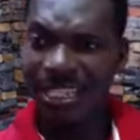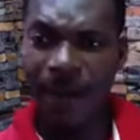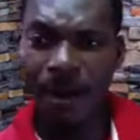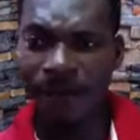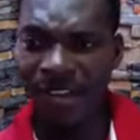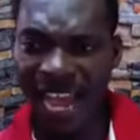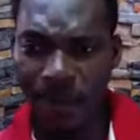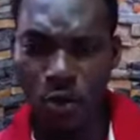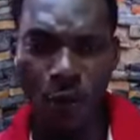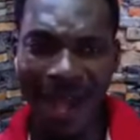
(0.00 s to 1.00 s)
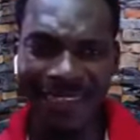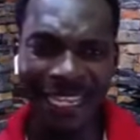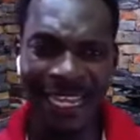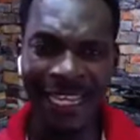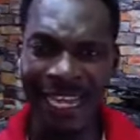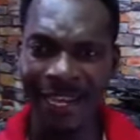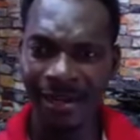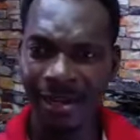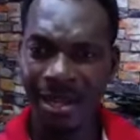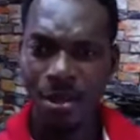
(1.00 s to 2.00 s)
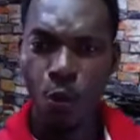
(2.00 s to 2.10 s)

some of them who are thinking